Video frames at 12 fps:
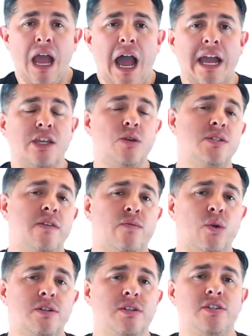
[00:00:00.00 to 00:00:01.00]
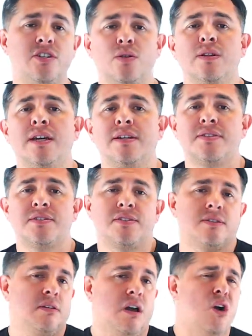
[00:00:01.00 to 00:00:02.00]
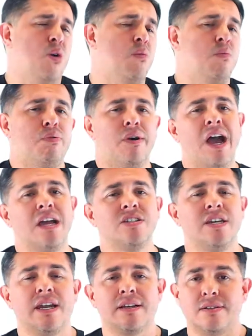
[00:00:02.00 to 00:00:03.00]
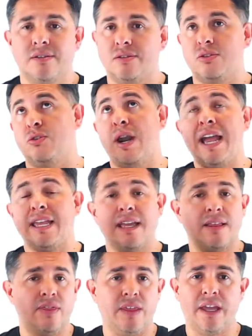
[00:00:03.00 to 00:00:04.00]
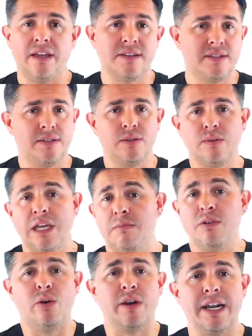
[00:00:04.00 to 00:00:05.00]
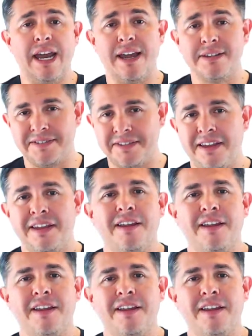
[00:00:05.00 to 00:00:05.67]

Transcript: I use it for to-do lists, home projects, tracking things to keep me organized.